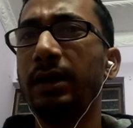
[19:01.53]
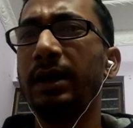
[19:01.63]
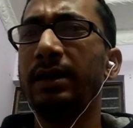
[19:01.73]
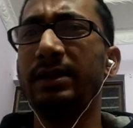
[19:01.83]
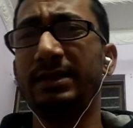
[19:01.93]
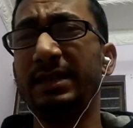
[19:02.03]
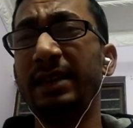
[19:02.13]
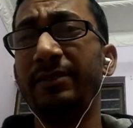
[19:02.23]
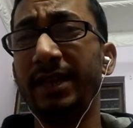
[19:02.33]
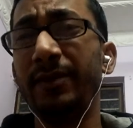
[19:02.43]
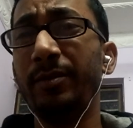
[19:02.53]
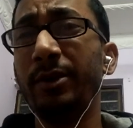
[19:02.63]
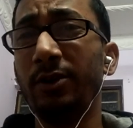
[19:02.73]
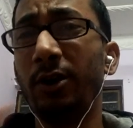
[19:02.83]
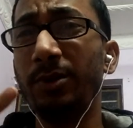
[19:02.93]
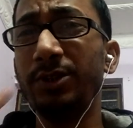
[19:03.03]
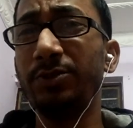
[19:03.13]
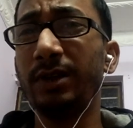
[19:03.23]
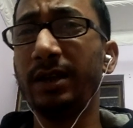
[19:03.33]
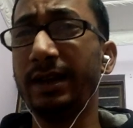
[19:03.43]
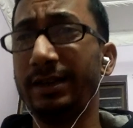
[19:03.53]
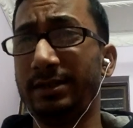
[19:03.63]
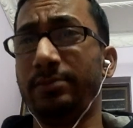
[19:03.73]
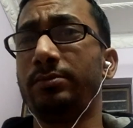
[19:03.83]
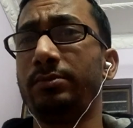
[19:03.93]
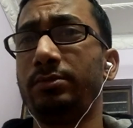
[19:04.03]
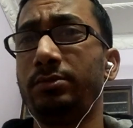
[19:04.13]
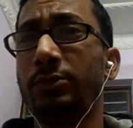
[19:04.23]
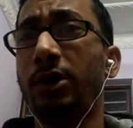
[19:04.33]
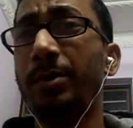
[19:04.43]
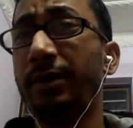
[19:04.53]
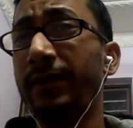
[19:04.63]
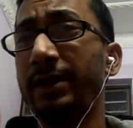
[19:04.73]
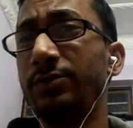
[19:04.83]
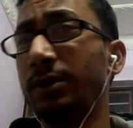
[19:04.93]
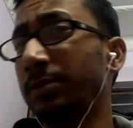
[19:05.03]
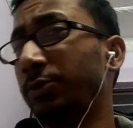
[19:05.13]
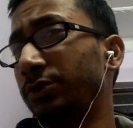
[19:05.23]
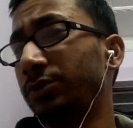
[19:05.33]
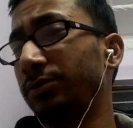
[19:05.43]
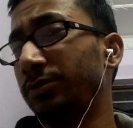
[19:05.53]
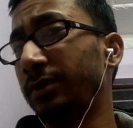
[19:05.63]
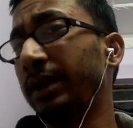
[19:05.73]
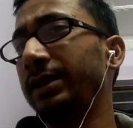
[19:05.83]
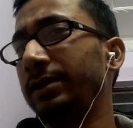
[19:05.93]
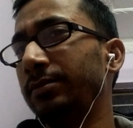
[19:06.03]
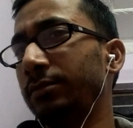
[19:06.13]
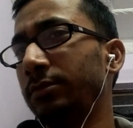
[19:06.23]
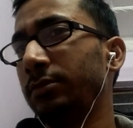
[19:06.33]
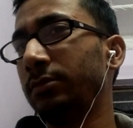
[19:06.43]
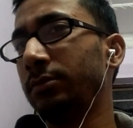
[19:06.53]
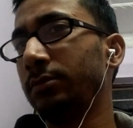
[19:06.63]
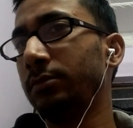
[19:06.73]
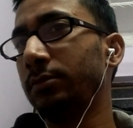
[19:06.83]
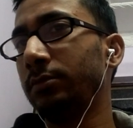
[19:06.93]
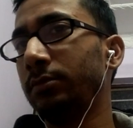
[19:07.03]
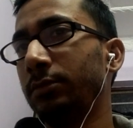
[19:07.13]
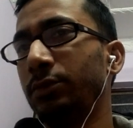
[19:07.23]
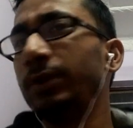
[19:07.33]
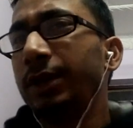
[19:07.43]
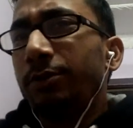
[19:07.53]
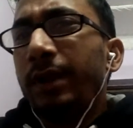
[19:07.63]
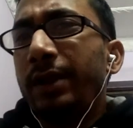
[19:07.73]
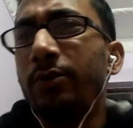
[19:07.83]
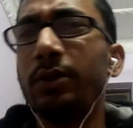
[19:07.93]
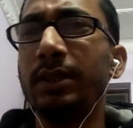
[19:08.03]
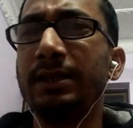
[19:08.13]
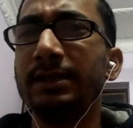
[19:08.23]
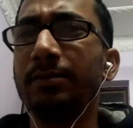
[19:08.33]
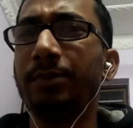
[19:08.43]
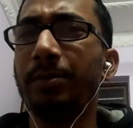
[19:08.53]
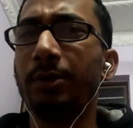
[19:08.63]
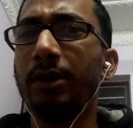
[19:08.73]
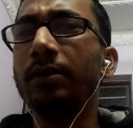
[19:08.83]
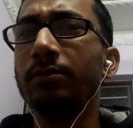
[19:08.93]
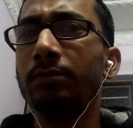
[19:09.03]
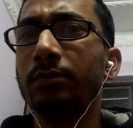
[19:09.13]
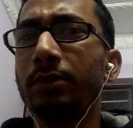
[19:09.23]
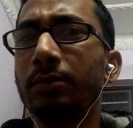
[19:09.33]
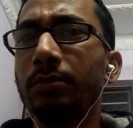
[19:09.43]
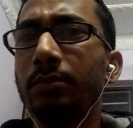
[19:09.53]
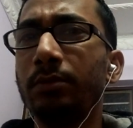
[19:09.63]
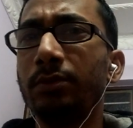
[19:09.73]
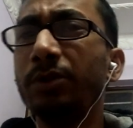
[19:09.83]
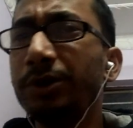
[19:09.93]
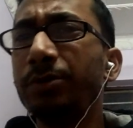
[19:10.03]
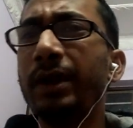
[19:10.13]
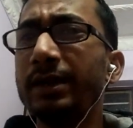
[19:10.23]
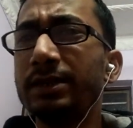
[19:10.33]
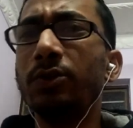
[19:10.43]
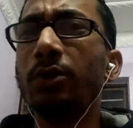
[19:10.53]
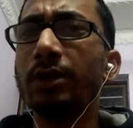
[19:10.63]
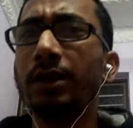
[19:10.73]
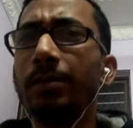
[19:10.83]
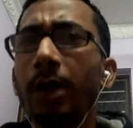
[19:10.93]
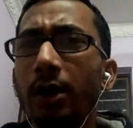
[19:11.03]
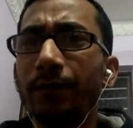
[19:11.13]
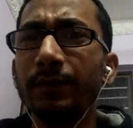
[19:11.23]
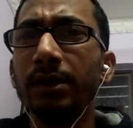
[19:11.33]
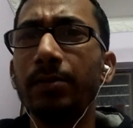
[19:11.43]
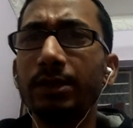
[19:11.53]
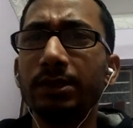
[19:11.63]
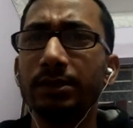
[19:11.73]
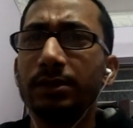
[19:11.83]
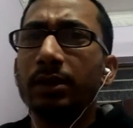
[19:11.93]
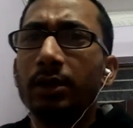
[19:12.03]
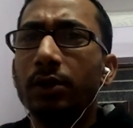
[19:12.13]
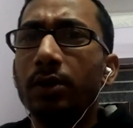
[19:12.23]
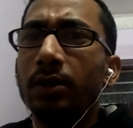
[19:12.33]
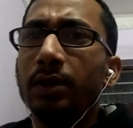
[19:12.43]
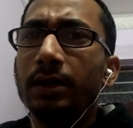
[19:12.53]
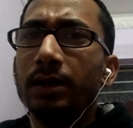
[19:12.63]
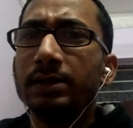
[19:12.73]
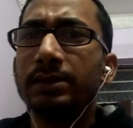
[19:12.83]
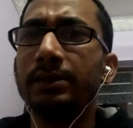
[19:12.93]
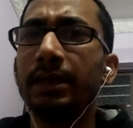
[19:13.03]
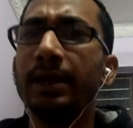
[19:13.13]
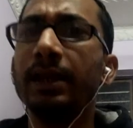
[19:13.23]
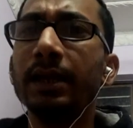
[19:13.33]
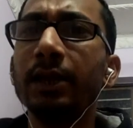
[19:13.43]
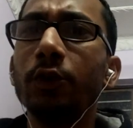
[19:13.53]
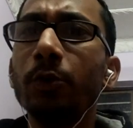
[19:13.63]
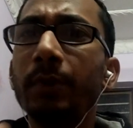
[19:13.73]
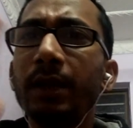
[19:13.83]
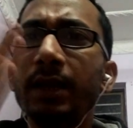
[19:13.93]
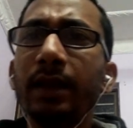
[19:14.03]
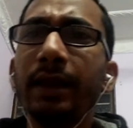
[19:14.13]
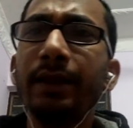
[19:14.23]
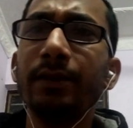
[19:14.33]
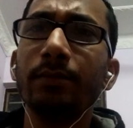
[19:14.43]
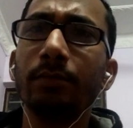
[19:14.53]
And in 7 minutes, how much you can write? How many facts you are supposed to write? No need to write all things in paper, no? No need to write. It's not the demand of examinations. Technically, nobody can write.